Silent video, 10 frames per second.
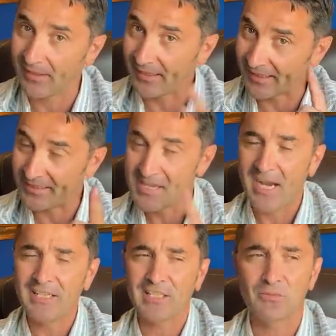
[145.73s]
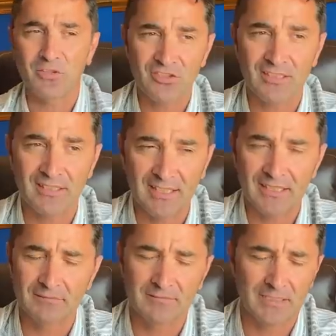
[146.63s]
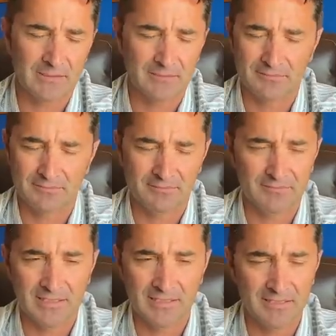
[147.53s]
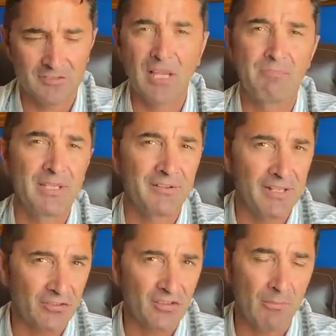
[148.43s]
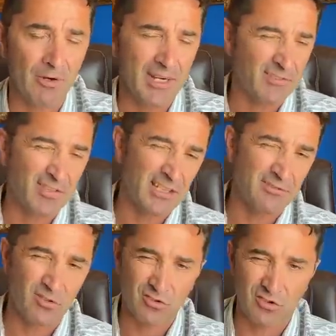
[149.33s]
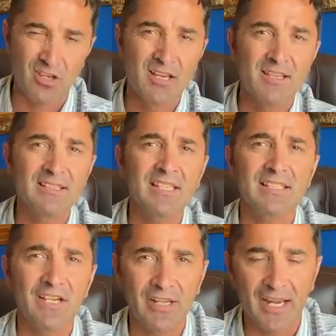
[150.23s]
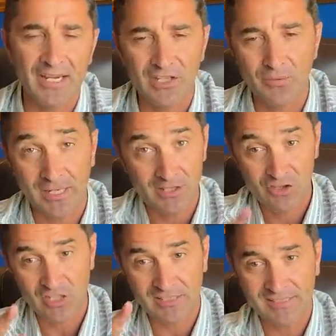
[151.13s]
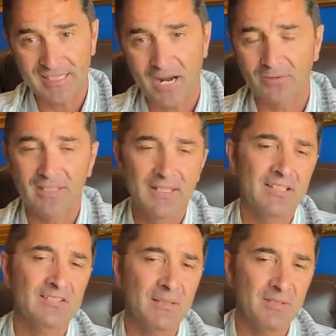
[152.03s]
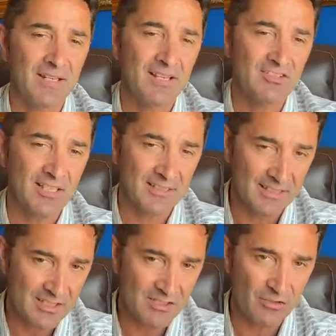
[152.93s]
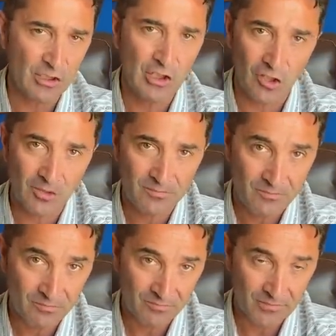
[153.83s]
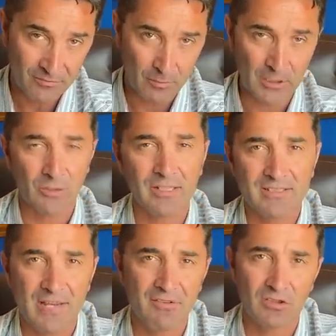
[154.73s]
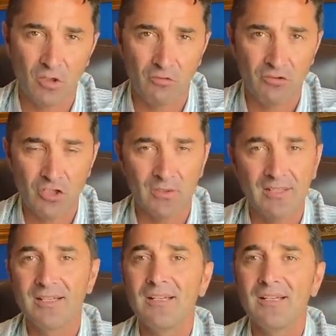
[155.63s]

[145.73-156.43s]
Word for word: I think it was in in um, uh, Siberia somewhere, not Vladivostok, in that area. Anyway, check that out. The same thing I said in this video from the 27th of June.